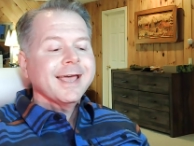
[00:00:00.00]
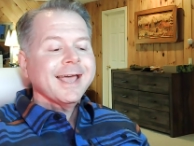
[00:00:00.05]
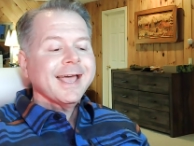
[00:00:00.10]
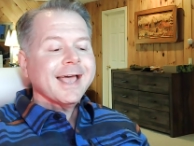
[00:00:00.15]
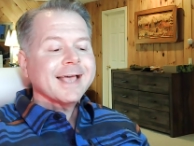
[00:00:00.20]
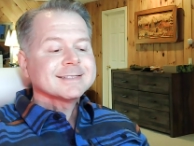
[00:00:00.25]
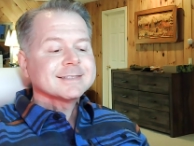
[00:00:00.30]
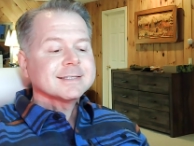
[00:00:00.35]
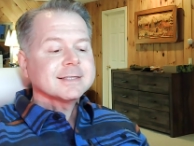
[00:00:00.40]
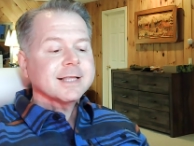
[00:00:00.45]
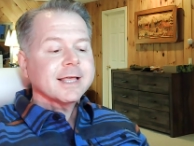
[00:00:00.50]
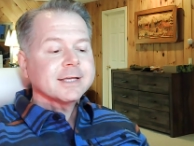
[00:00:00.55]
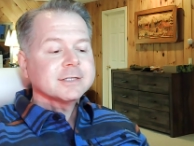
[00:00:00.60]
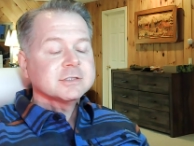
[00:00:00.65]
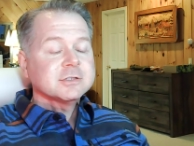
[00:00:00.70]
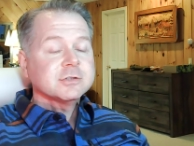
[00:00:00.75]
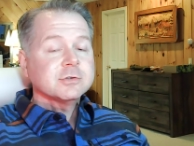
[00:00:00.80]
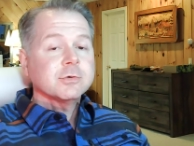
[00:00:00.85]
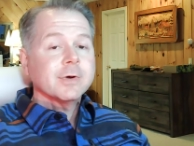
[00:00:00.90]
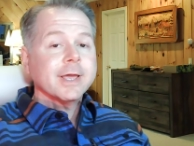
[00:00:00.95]
has led
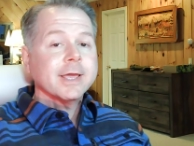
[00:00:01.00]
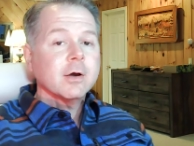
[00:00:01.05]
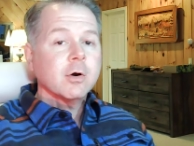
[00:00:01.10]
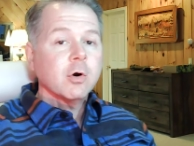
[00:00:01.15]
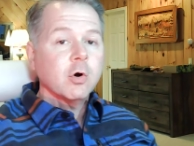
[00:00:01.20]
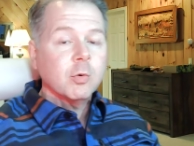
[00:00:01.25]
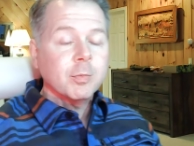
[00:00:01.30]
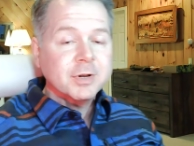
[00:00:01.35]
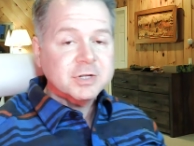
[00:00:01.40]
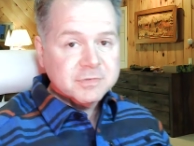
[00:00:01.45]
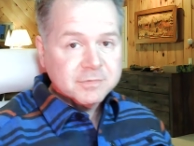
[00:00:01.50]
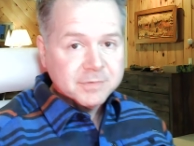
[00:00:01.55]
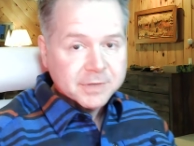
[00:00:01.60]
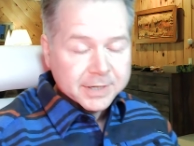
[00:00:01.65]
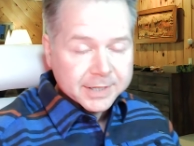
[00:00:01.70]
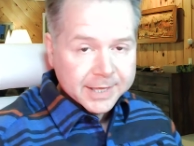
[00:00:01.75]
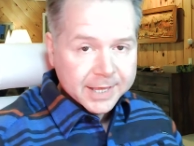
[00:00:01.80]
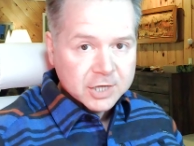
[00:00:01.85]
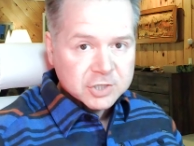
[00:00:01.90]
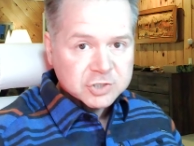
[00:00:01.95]
to a whole bunch of
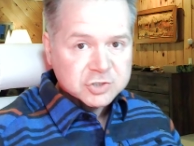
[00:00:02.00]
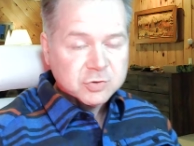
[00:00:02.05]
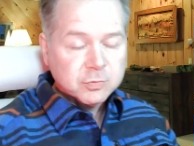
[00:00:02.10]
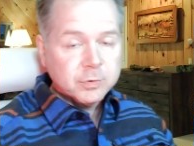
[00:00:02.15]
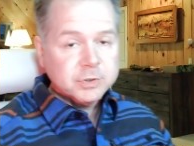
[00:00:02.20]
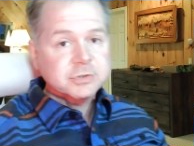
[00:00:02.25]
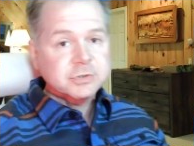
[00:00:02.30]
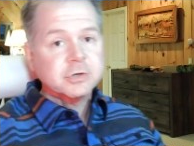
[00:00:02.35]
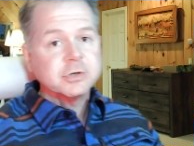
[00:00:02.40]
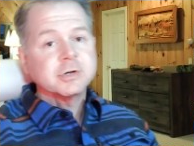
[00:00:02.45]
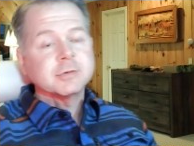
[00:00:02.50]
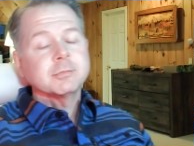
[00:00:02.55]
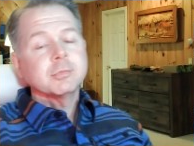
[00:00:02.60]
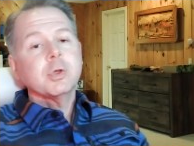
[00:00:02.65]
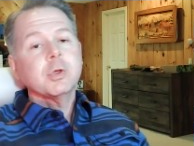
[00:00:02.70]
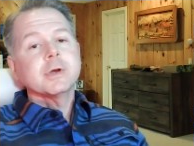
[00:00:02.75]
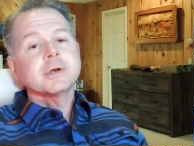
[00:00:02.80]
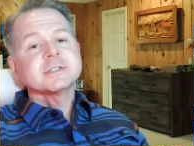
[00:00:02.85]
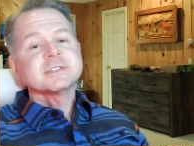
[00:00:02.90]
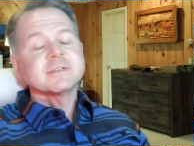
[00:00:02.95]
litigation where certain
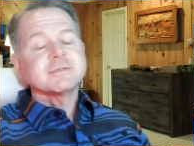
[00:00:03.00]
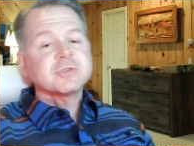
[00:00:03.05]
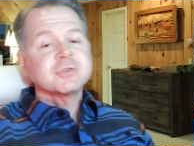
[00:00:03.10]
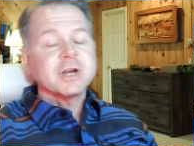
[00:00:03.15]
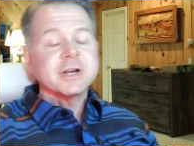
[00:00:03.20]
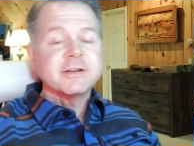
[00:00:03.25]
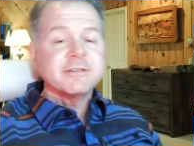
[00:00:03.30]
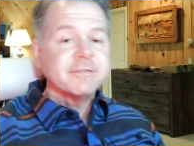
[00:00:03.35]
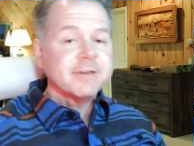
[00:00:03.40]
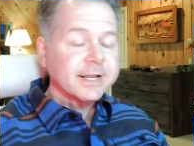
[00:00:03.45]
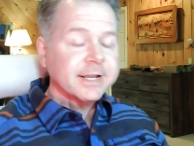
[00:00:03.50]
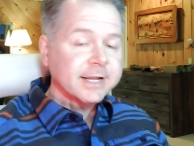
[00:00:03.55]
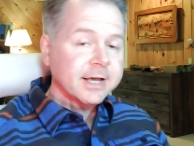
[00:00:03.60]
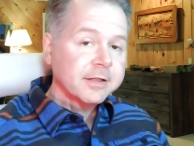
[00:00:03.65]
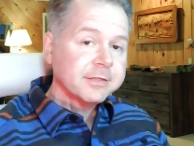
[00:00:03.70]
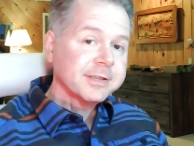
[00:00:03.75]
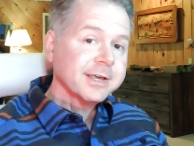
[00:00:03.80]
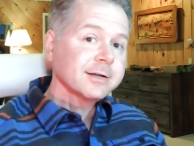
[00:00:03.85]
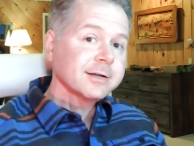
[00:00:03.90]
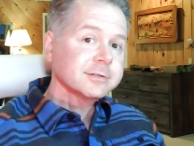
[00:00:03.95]
employers have tried to find
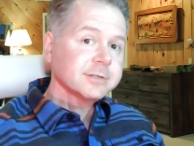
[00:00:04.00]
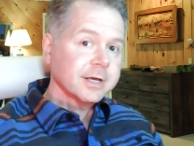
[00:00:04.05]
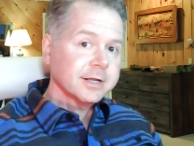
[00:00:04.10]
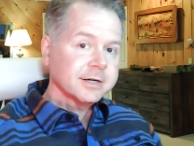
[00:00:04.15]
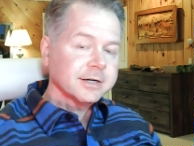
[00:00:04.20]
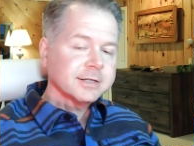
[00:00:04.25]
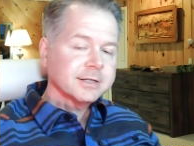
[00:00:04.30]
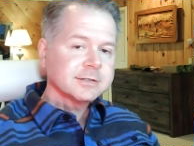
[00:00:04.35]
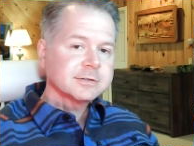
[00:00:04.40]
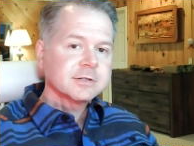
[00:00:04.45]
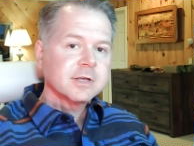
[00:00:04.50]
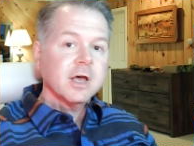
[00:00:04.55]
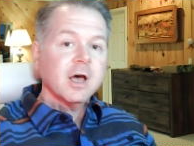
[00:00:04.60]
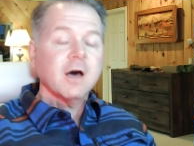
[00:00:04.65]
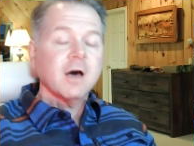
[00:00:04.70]
out the identities